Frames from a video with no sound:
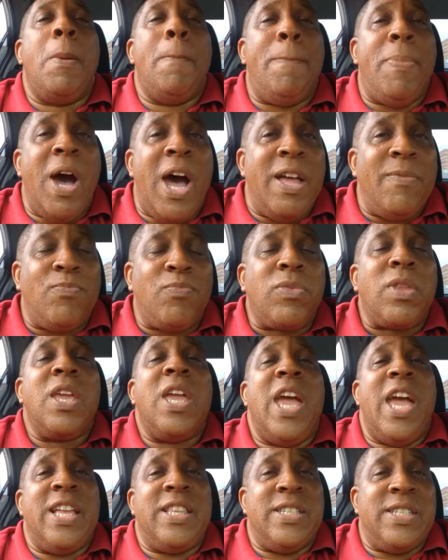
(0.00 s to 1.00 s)
But
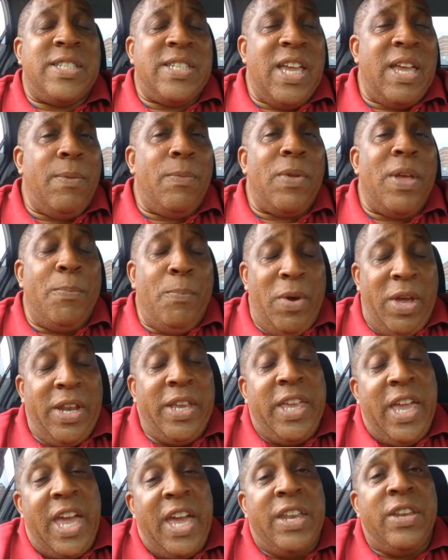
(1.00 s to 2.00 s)

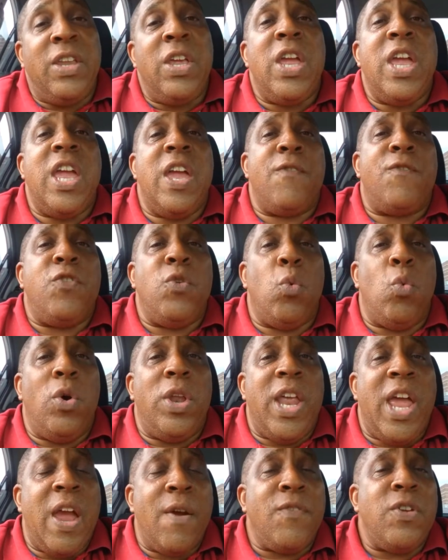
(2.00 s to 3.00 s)
again, if
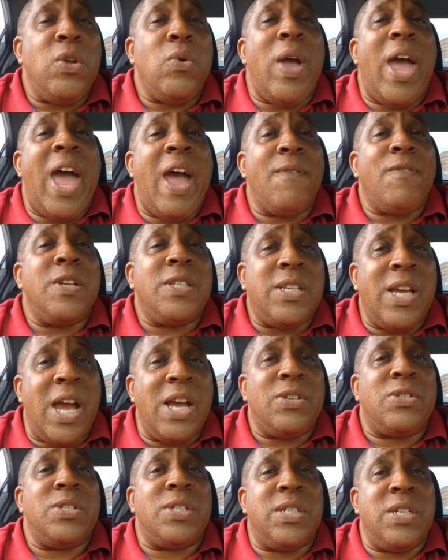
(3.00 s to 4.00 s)
whatever you
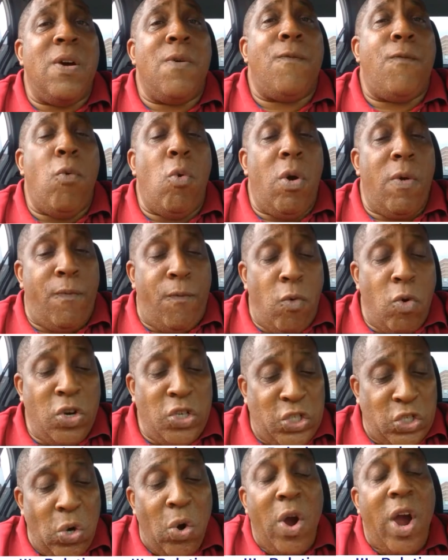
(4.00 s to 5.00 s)
advertise yourself
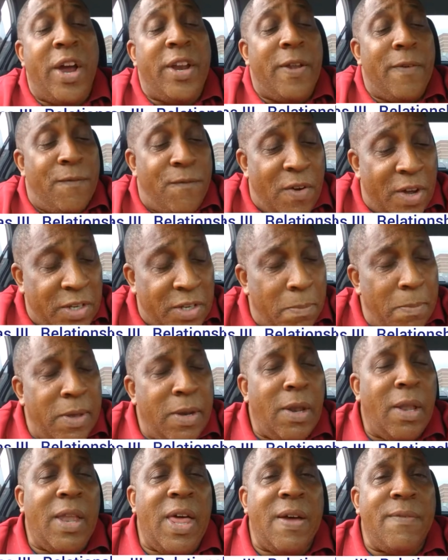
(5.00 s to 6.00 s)
for sure on a
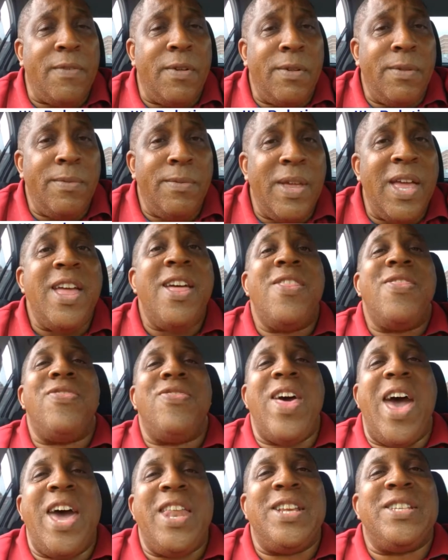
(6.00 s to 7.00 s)
fundamental level,
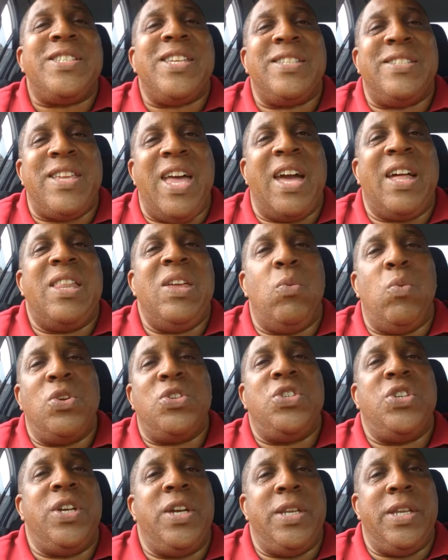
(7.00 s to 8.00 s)
that is exactly
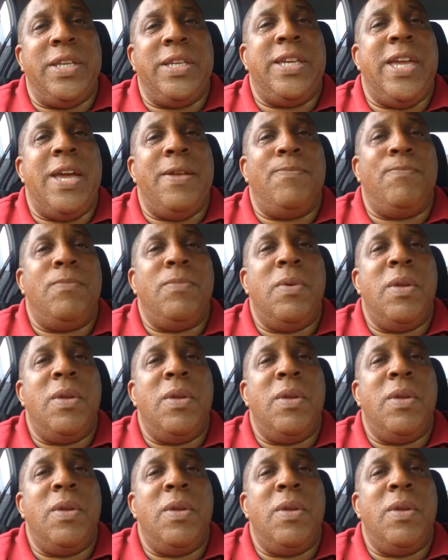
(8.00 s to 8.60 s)
what you're going to get.